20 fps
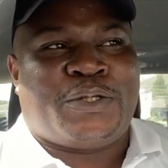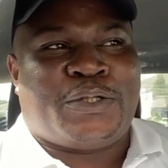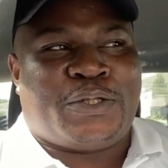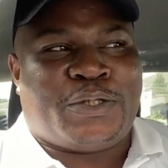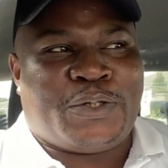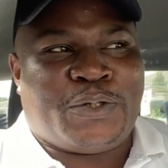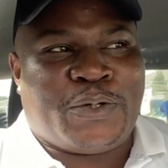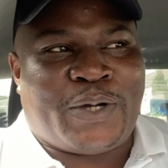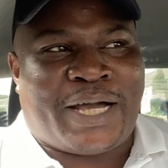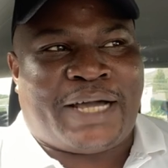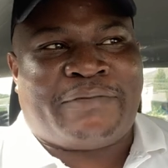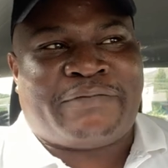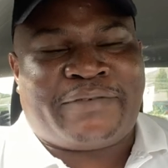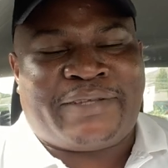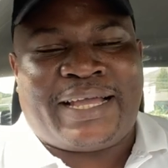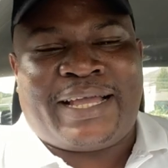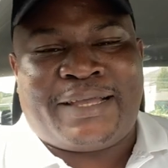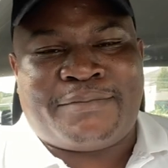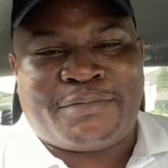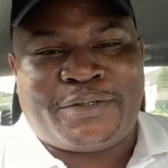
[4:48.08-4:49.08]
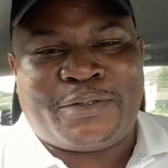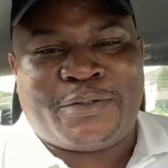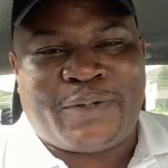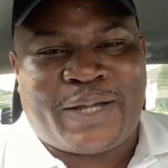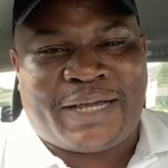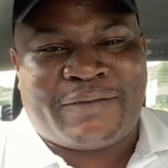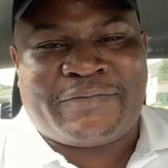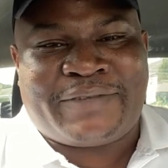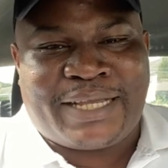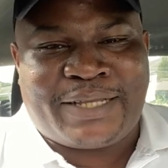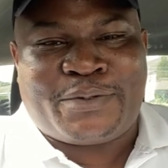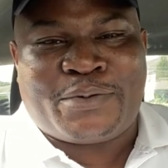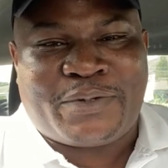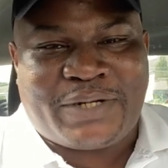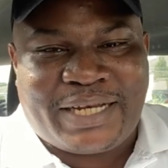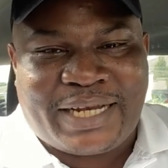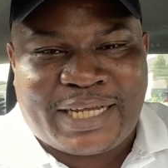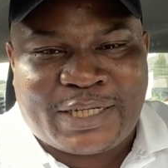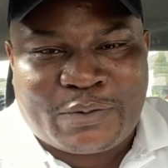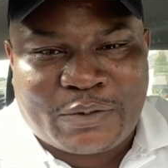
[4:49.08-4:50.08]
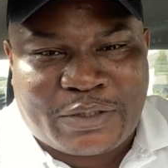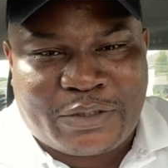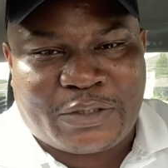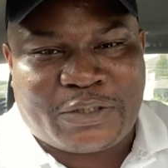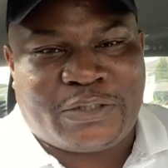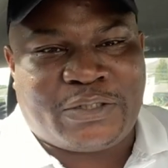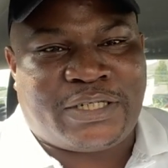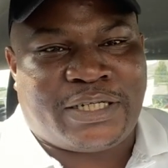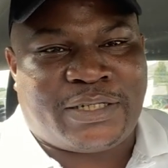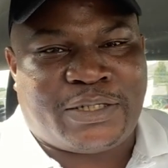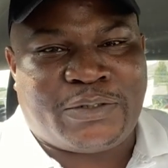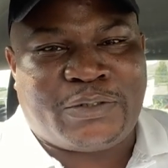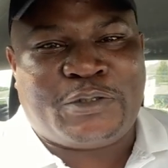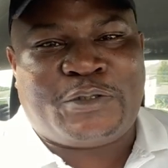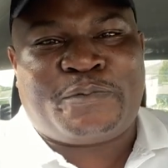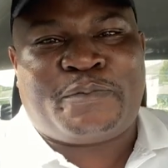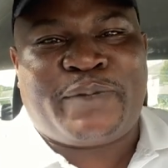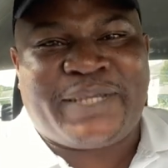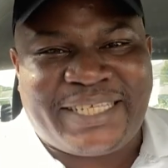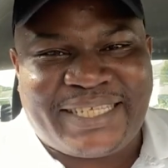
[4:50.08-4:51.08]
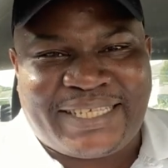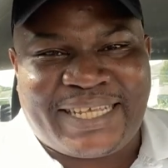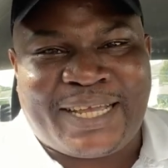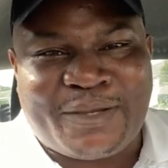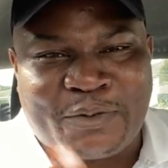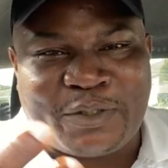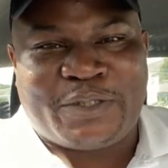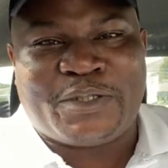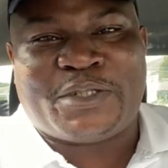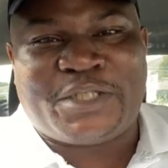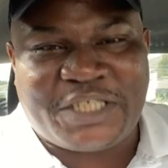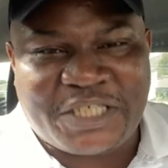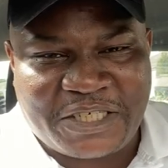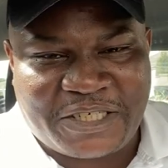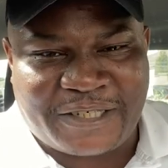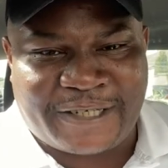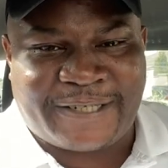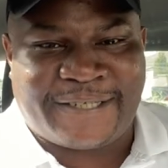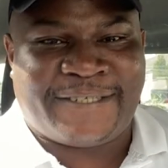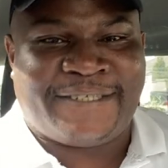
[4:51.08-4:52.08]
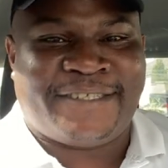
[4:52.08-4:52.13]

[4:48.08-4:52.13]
do you have time? Do you have time to relax with your children? Do you spend time with your children?